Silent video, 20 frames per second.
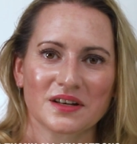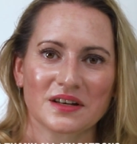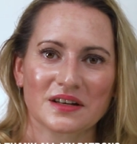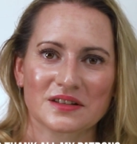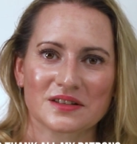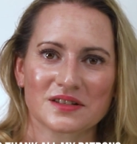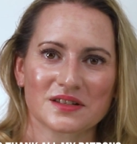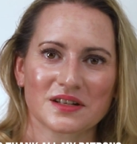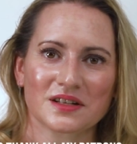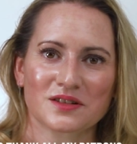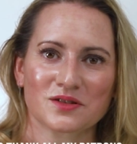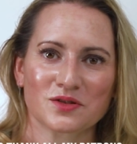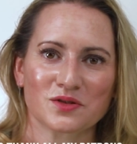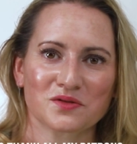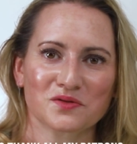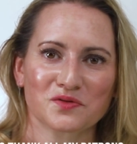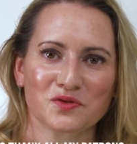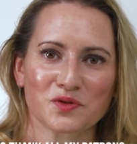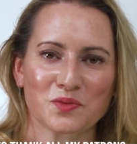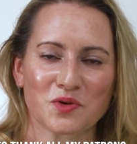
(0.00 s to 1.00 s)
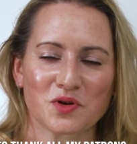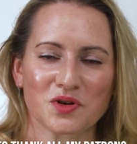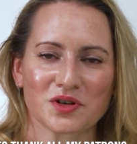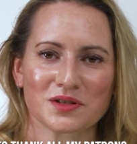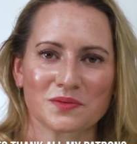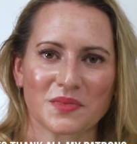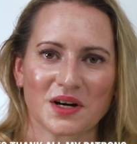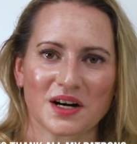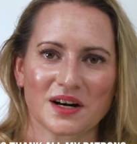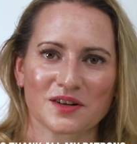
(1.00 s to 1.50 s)
And stay tuned for more
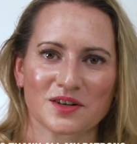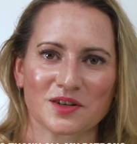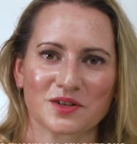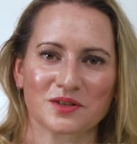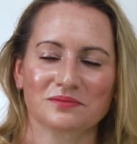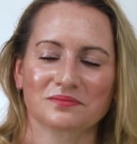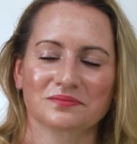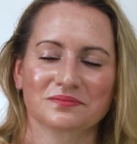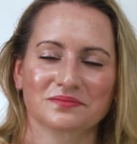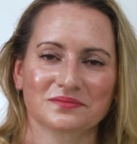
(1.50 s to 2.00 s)
tomorrow.